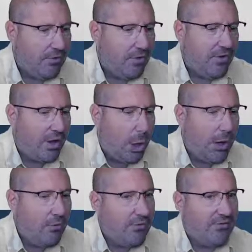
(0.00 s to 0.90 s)

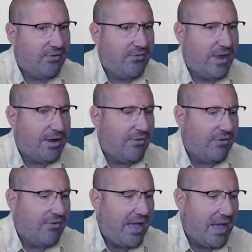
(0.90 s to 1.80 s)
pseudocode, which is
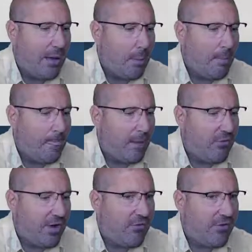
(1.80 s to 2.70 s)
effectively their
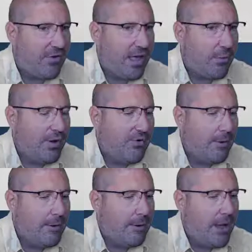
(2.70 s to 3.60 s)
reference
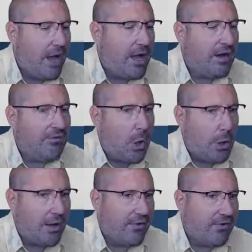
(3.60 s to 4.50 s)
language, and it's the
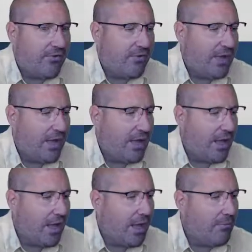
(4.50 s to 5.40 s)
longest of the
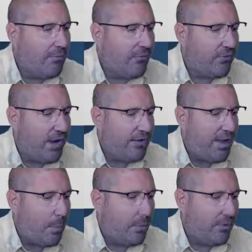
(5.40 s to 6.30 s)
3
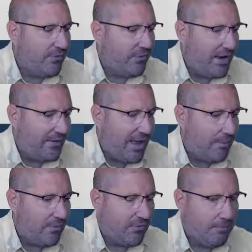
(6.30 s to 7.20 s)
exam boards of the
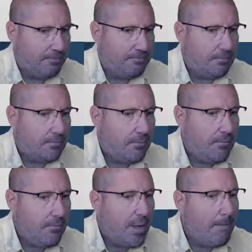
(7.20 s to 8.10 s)
exams.
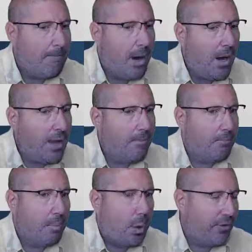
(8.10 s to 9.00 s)
My
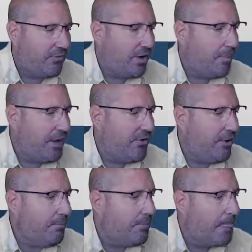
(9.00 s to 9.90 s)
personal
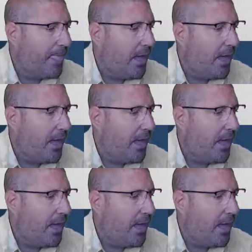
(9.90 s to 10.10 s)
opinion